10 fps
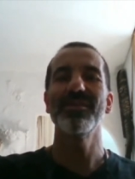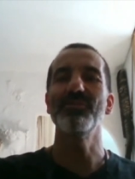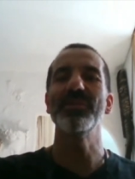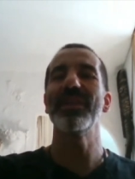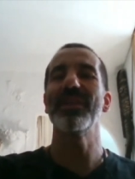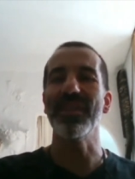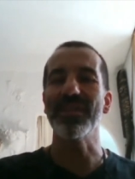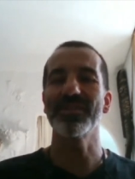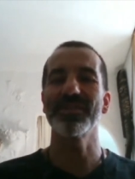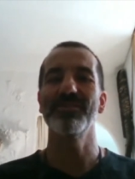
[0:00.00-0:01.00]
we take
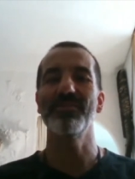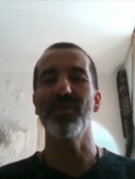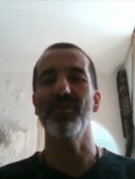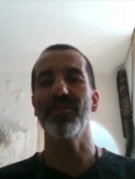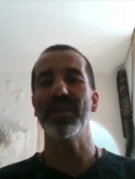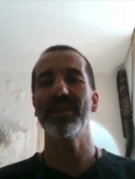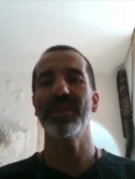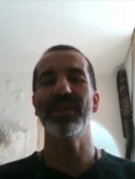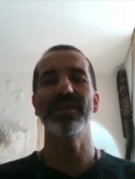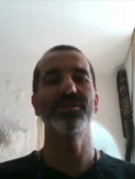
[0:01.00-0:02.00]
things from, right?
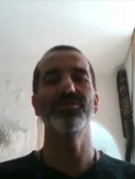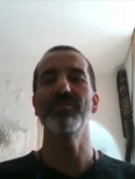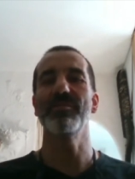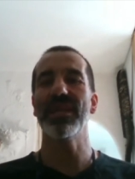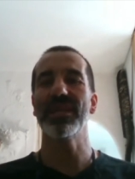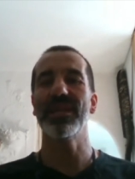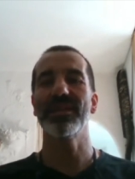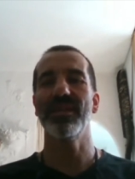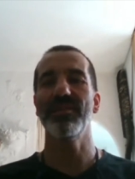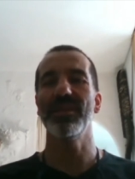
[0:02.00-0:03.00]
And it shouldn't be like that.
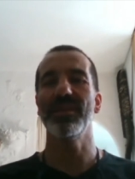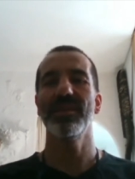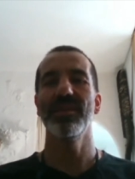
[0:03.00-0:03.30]
I mean,